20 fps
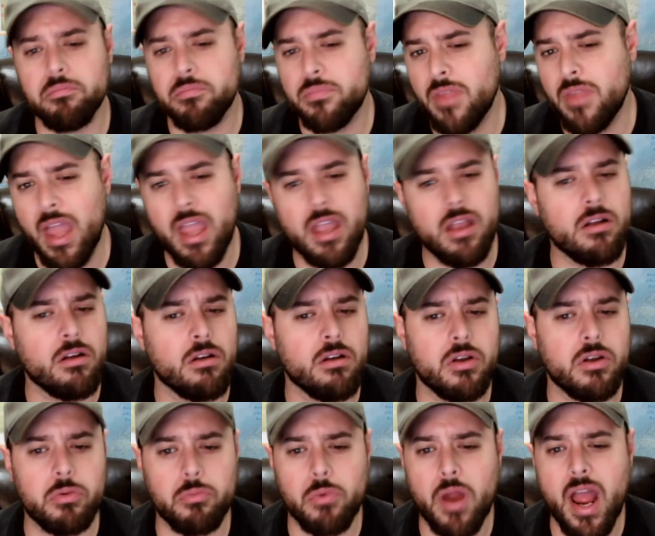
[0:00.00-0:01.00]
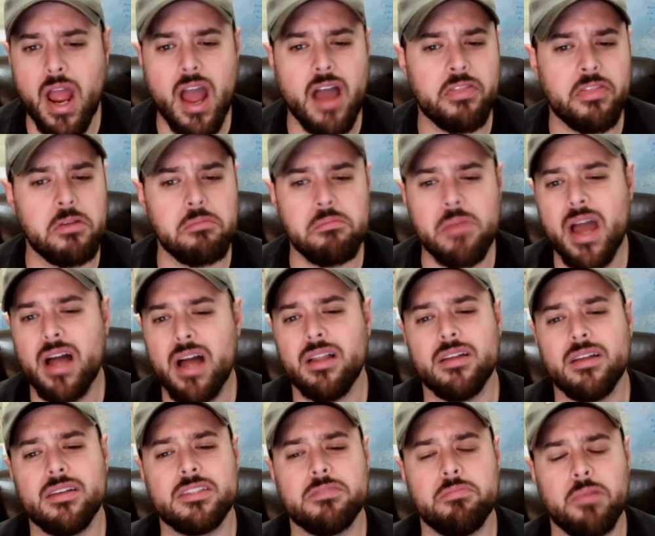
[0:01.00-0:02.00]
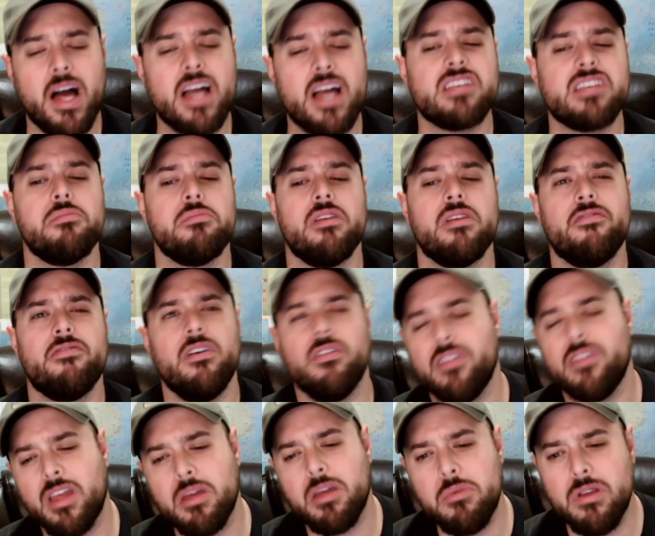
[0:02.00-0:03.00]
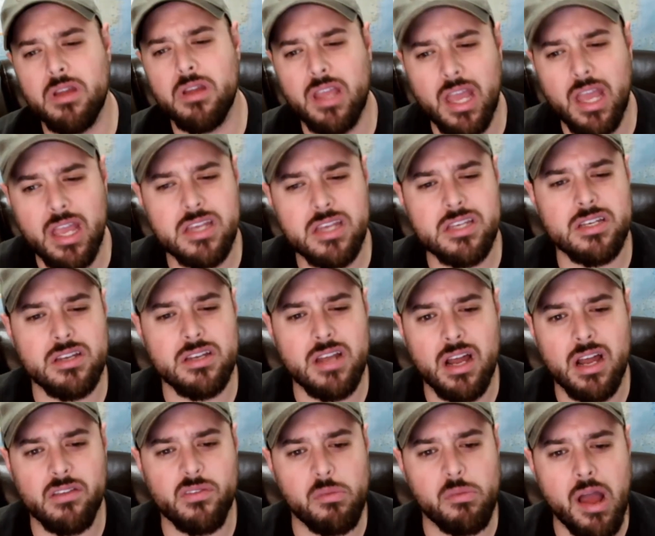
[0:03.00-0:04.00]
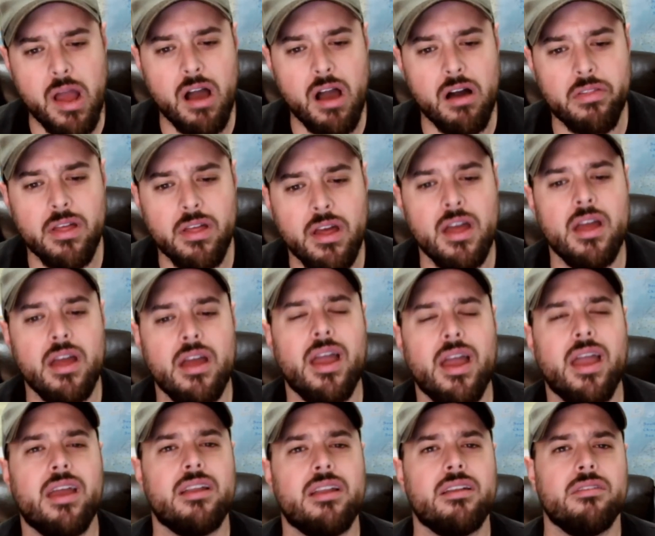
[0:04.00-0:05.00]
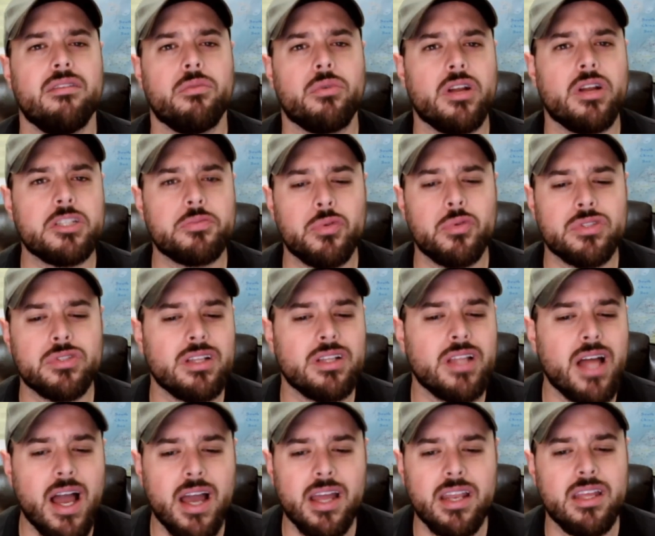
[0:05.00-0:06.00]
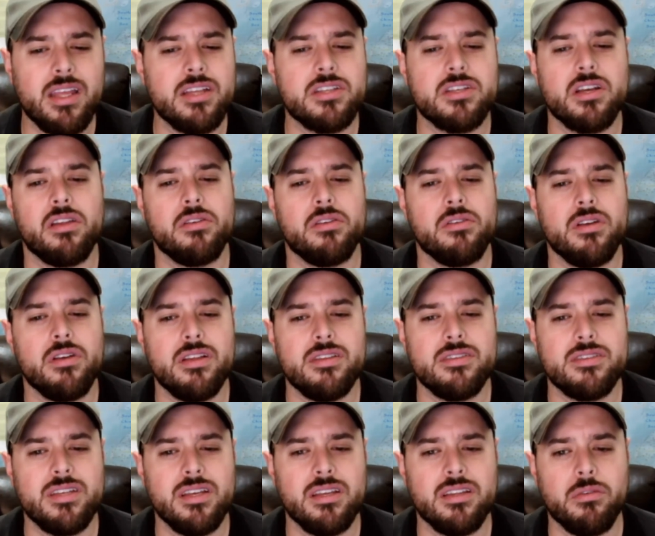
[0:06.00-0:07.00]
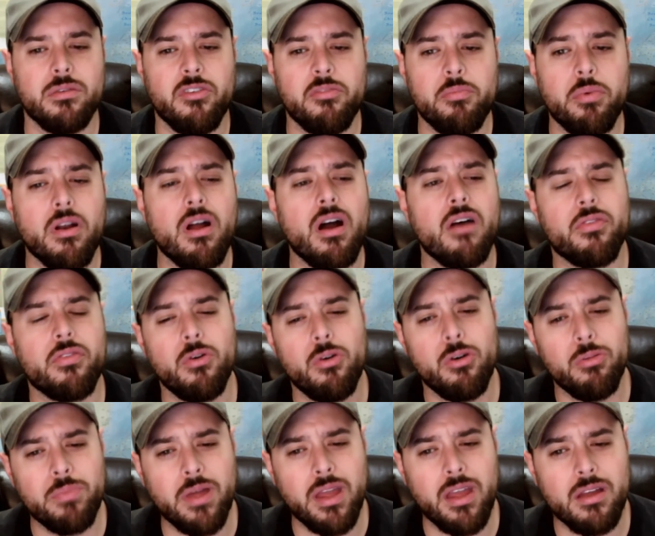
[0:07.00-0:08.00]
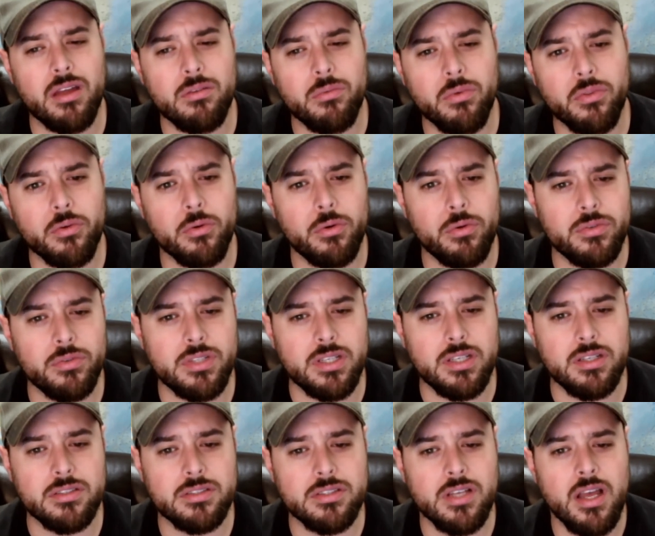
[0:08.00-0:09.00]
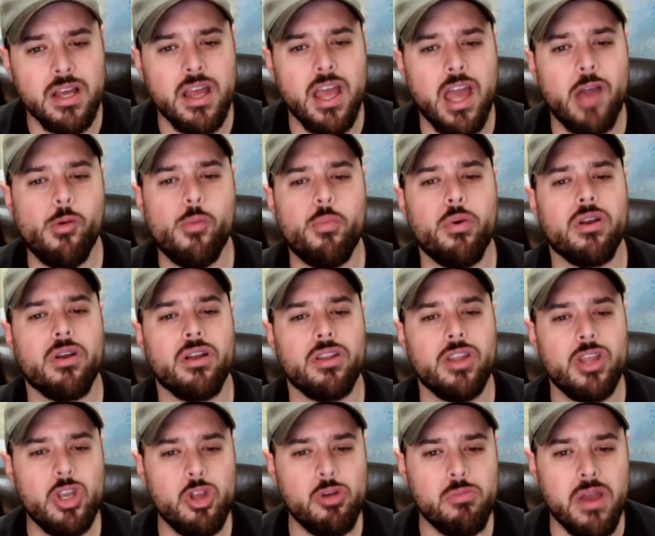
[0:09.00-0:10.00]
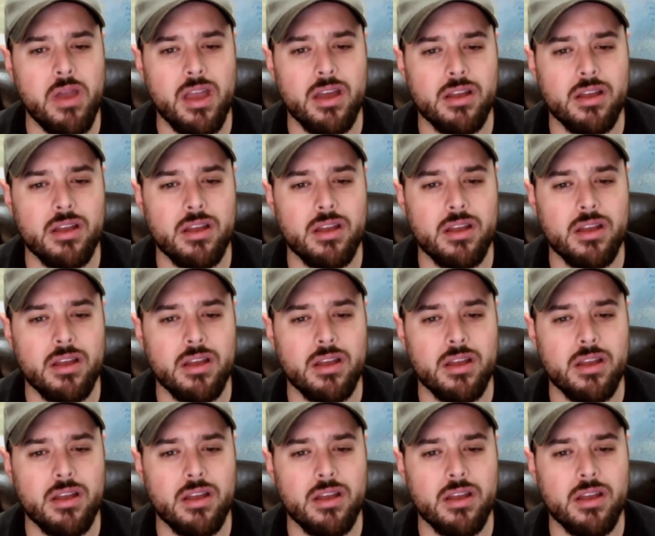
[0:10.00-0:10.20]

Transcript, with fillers: anger and wrath and malice, blasphemy, filthy communication out of your mouth and we're not supposed to lie to each other and seeing that we've put off the old man with our old deeds and we put on the new man